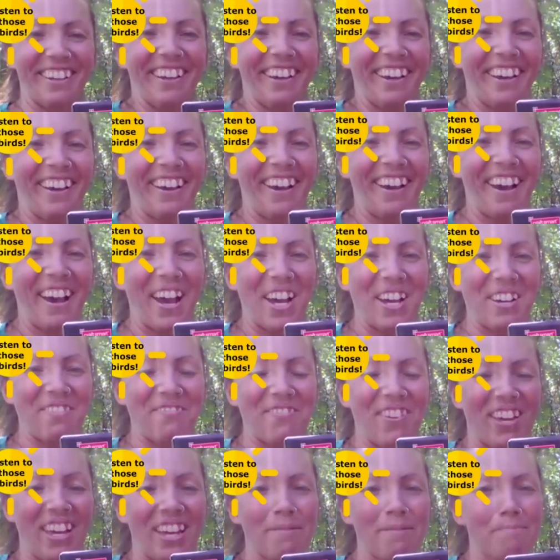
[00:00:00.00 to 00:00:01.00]

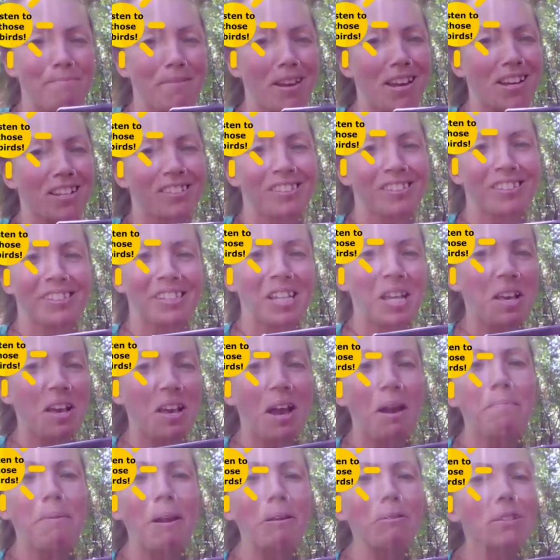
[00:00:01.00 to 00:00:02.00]
um, it makes
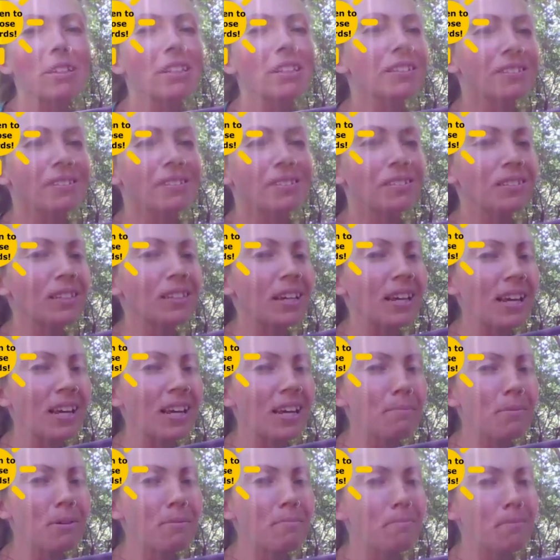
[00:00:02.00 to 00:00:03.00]
about the
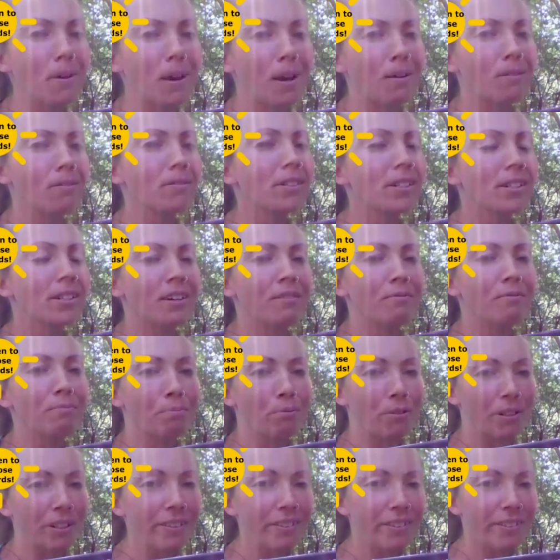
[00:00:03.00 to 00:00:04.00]
same amount of
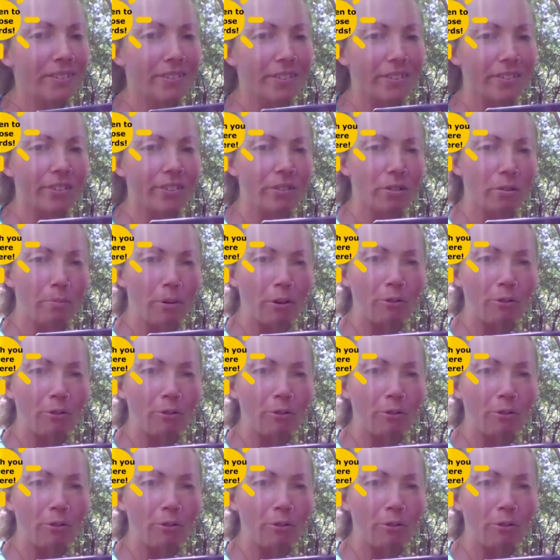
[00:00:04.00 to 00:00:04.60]
prints, so about